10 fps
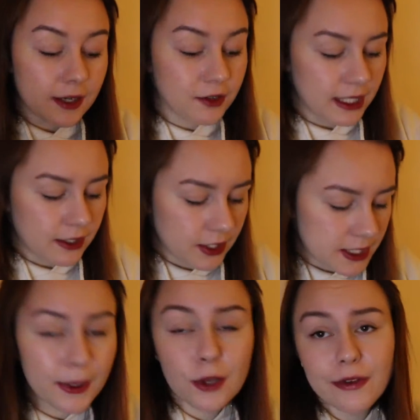They're really good.
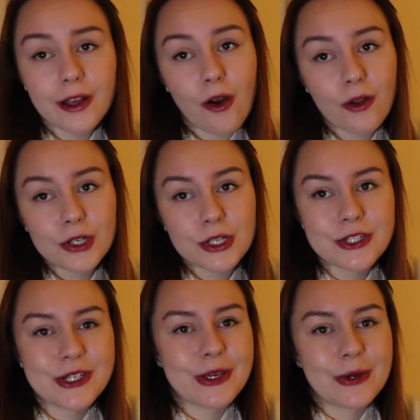Moving on
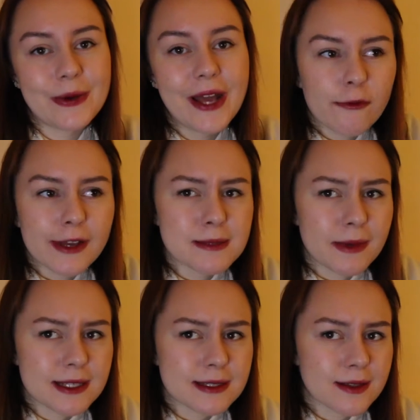to face
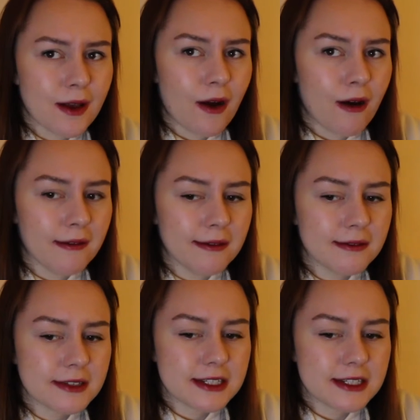masks that aren't